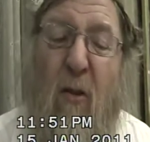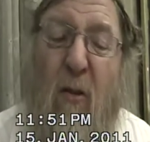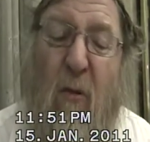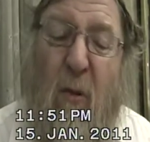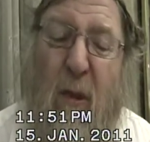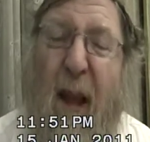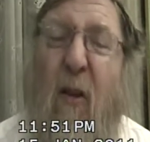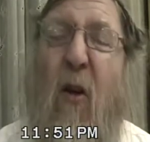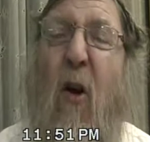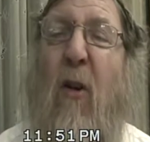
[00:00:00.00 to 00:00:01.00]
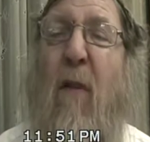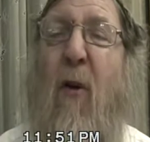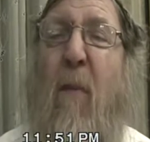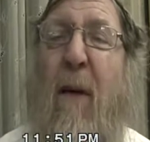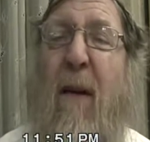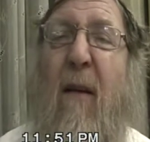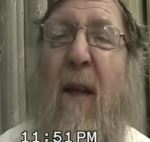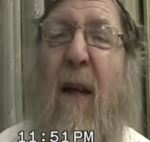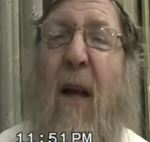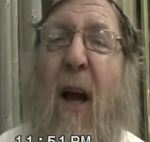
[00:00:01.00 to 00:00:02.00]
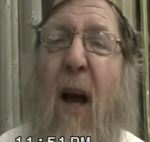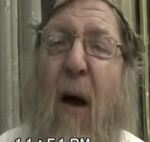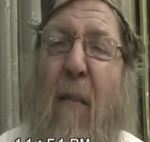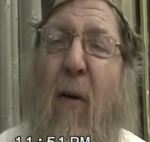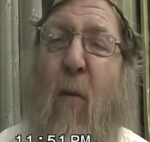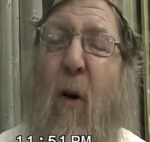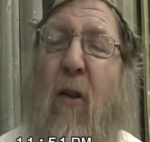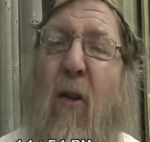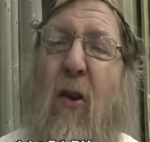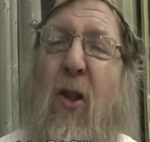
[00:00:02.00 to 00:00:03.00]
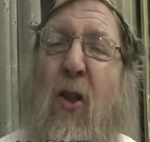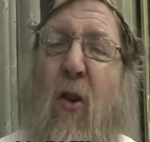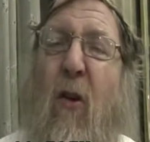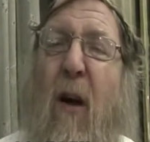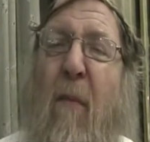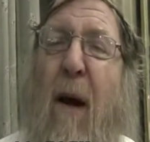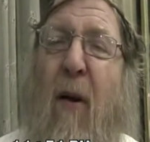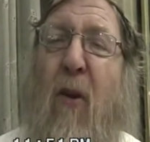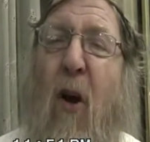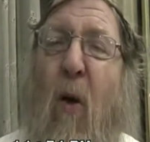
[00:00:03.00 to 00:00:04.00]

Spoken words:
you take the Yom completely thinking about what's Rosh Hashanah about,